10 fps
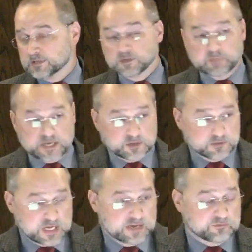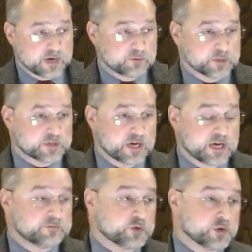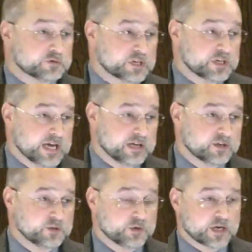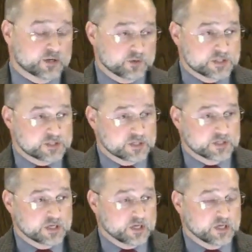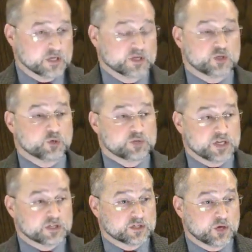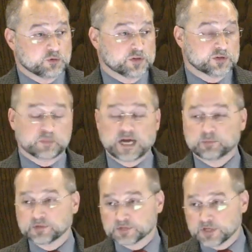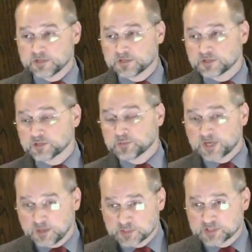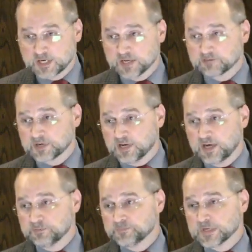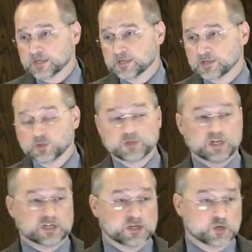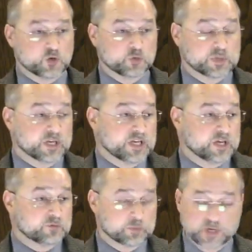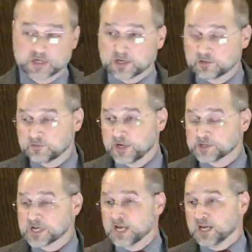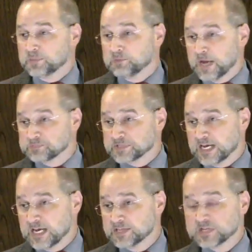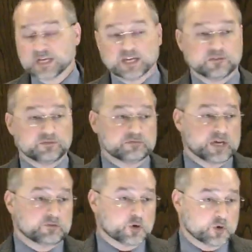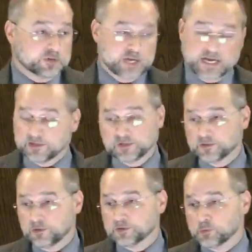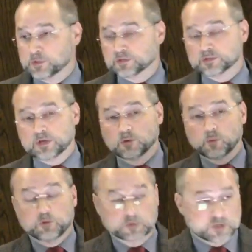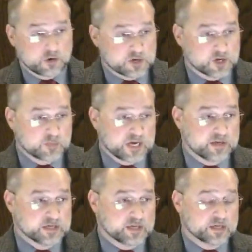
to make your life right with God. If you're here tonight and you're not a Christian, you need to know that the Bible teaches to become a child of God. You need to hear, believe, repent, confess, be baptized. If you've never heard that and you don't know what you're ta- what we're talking about,